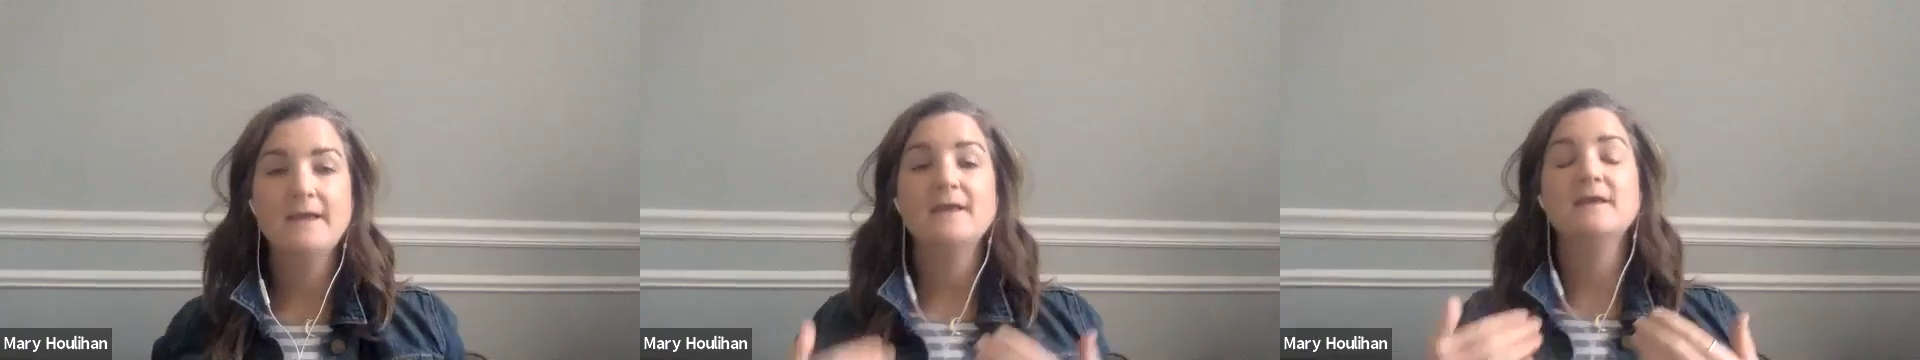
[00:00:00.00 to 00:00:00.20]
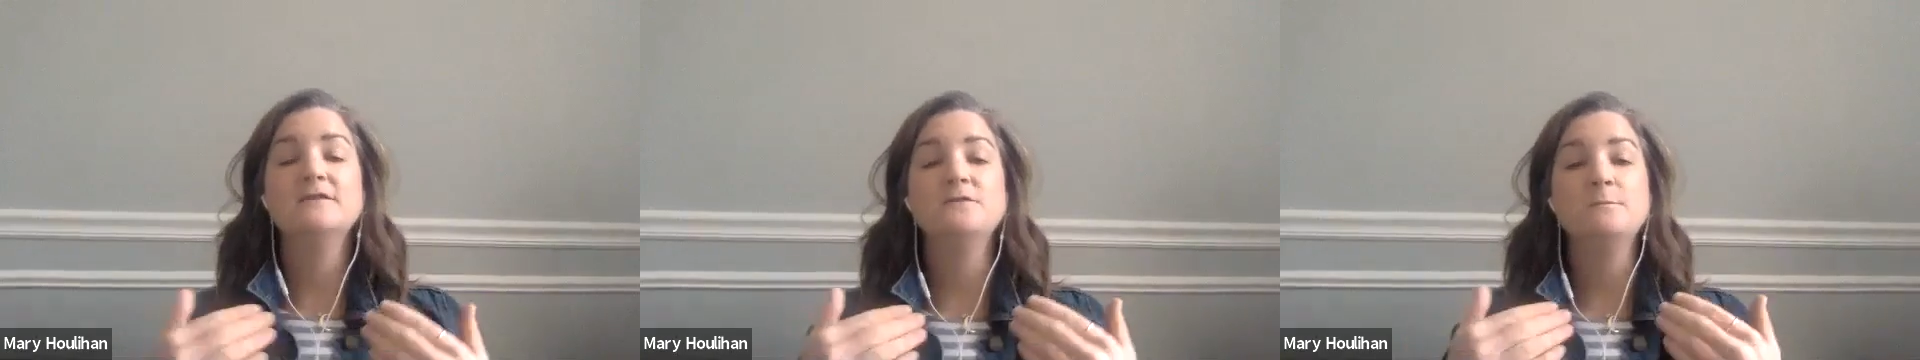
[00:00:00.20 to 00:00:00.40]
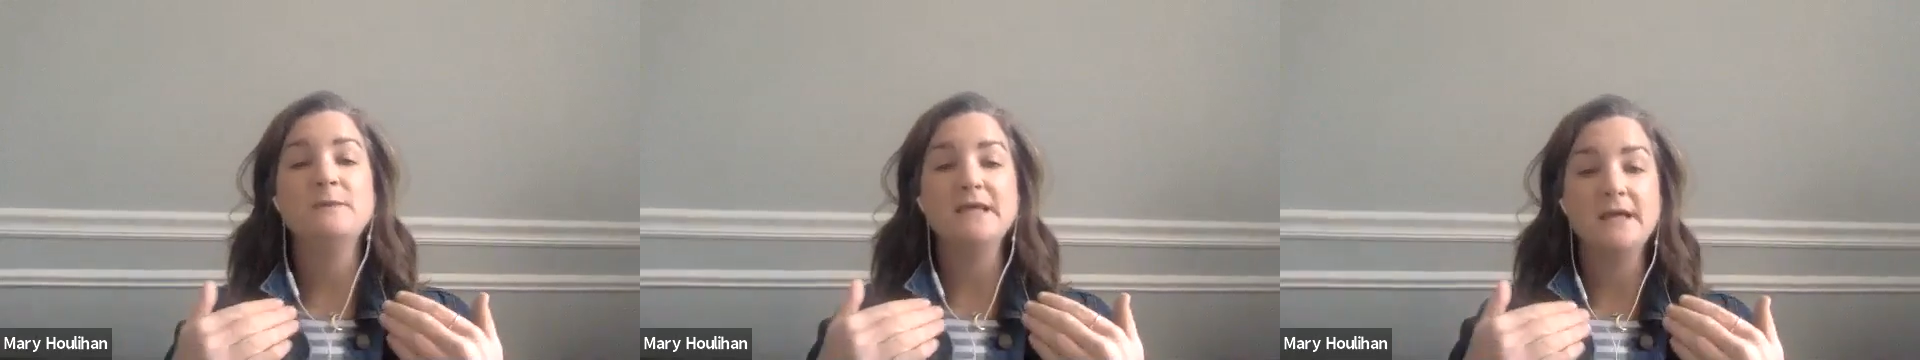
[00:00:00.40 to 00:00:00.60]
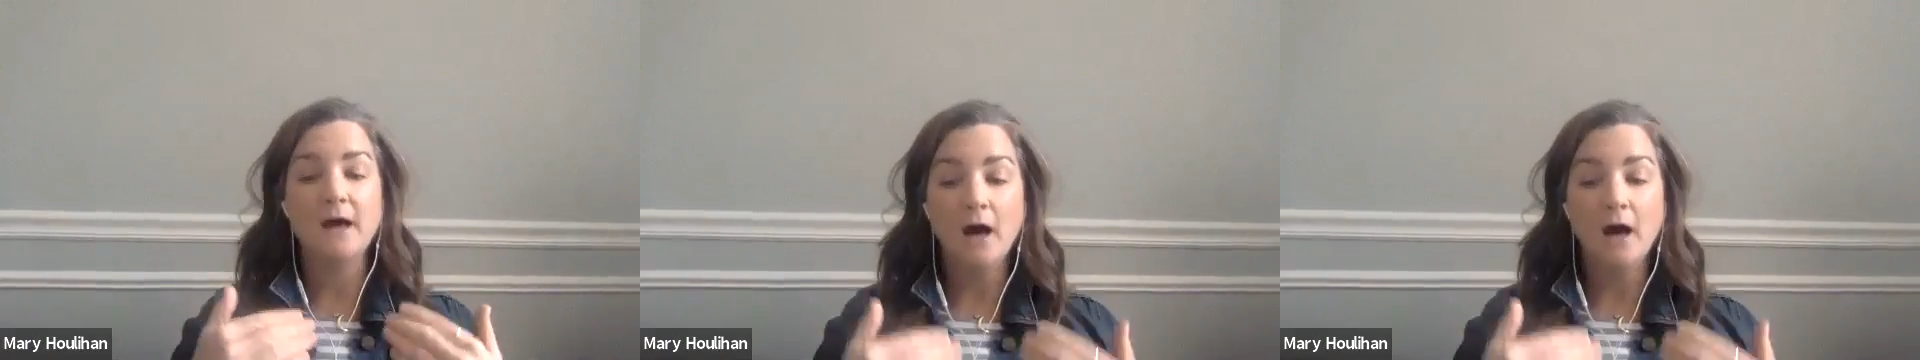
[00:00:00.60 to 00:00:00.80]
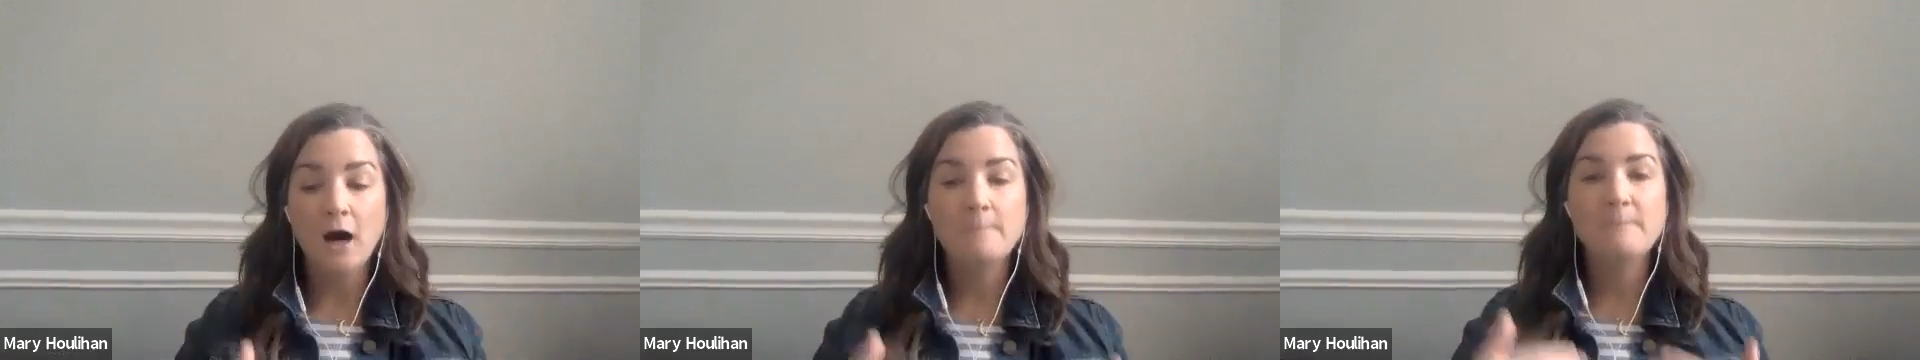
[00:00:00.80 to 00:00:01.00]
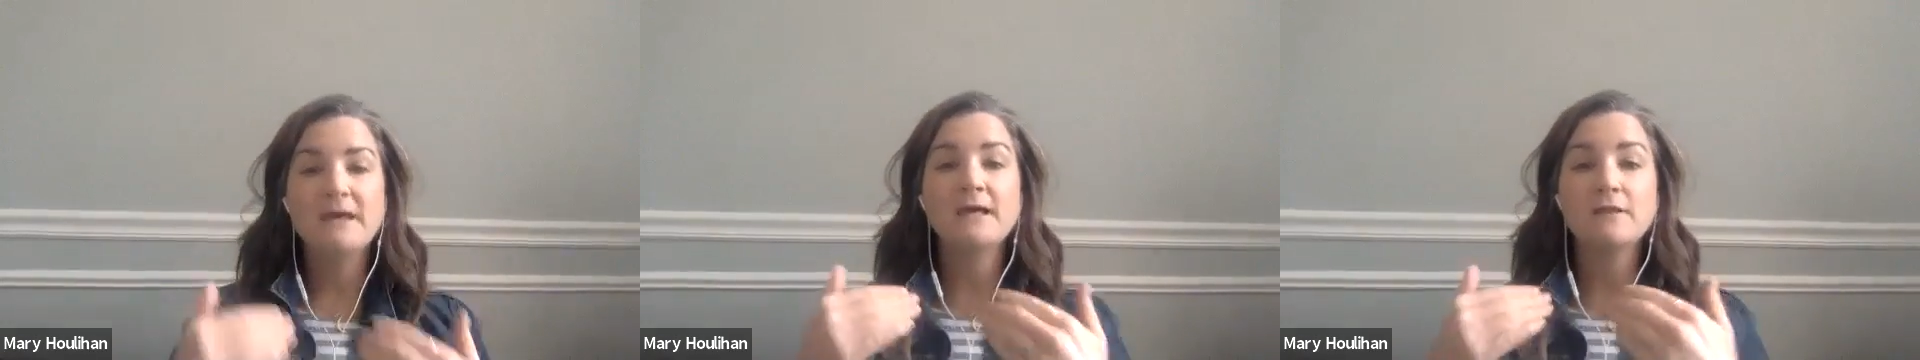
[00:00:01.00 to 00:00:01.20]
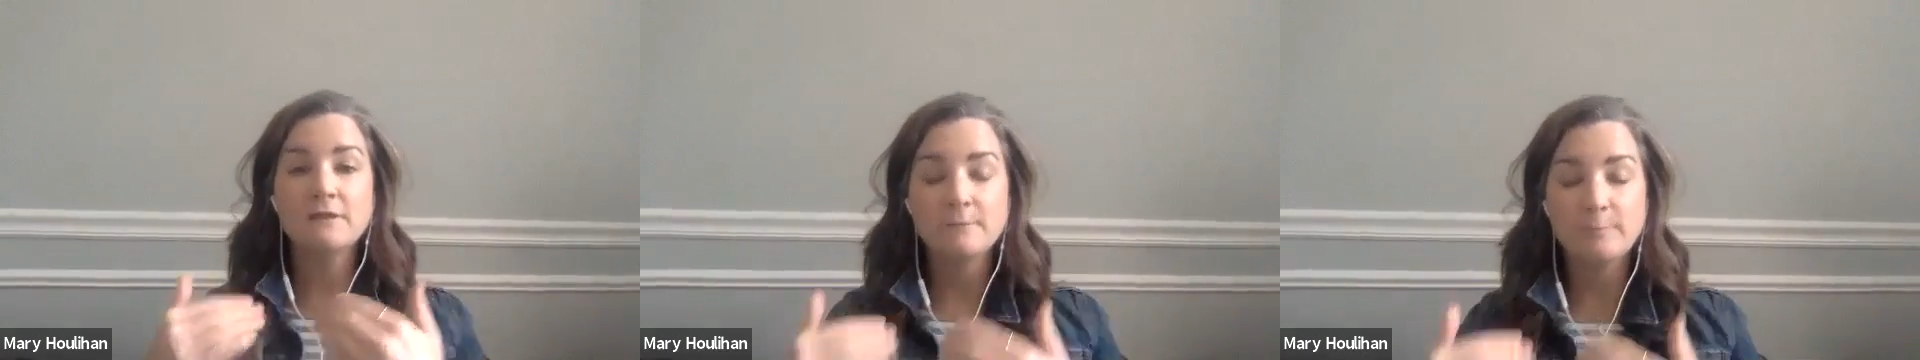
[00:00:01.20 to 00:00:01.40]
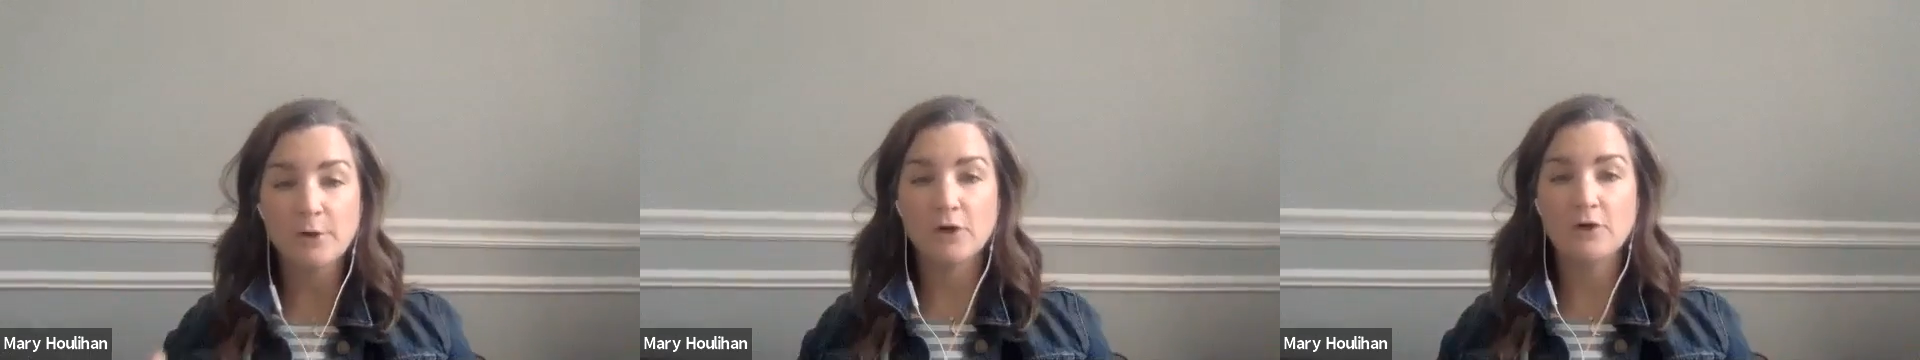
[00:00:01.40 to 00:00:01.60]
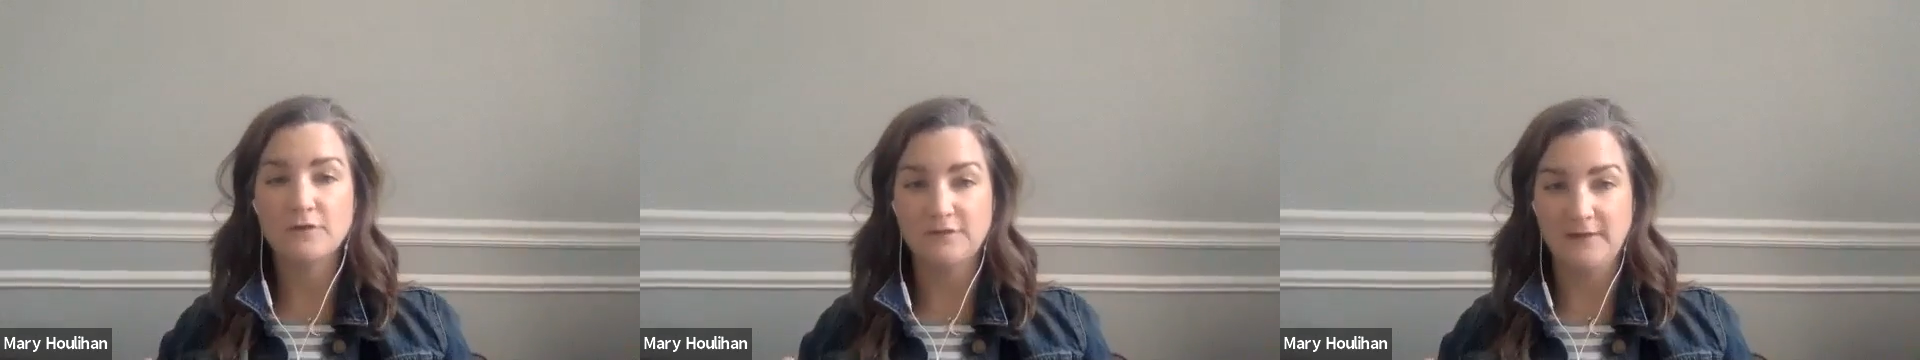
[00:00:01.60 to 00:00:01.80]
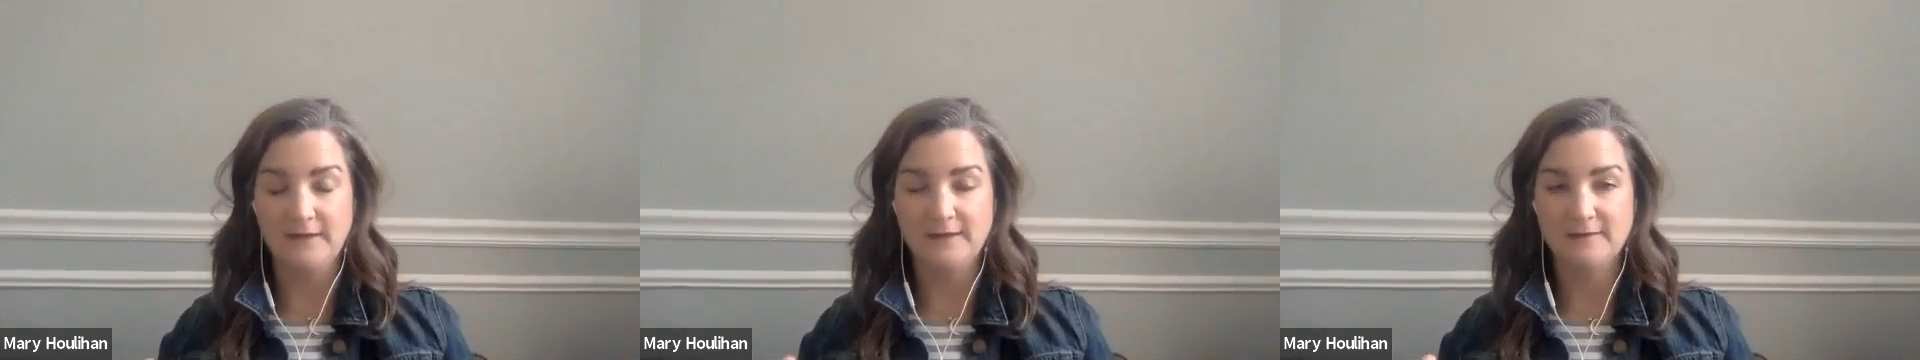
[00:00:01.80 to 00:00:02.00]
is becoming the
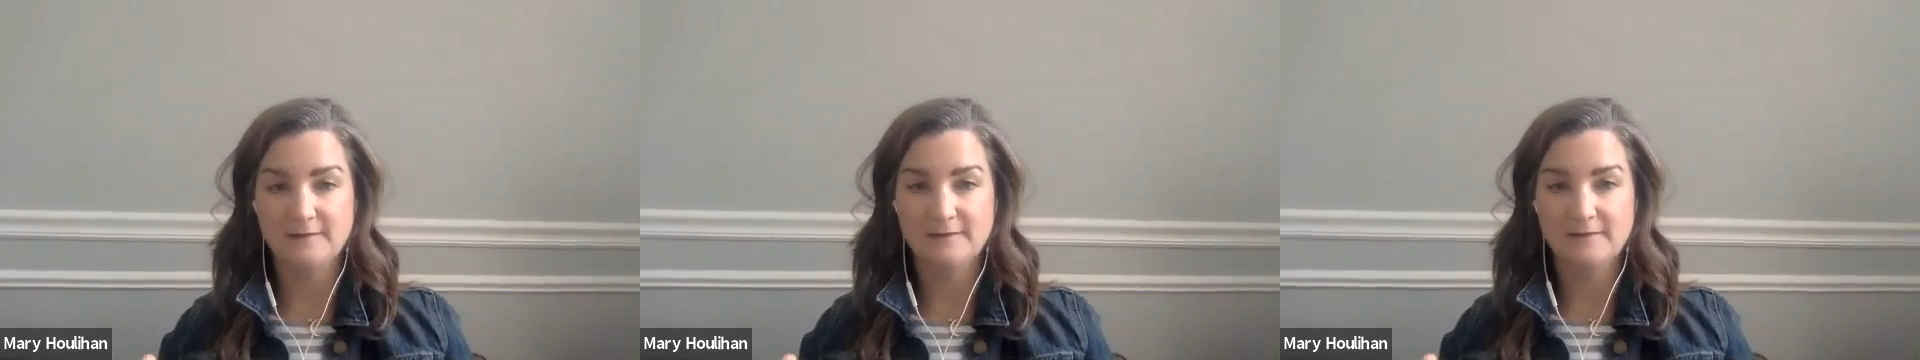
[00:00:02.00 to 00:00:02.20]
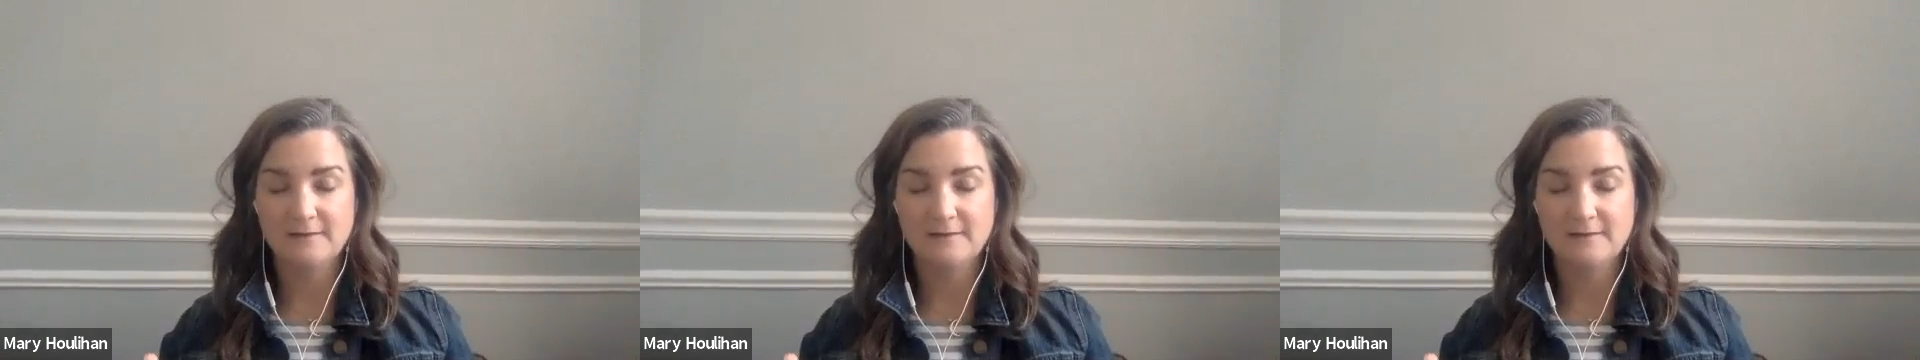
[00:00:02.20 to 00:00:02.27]
person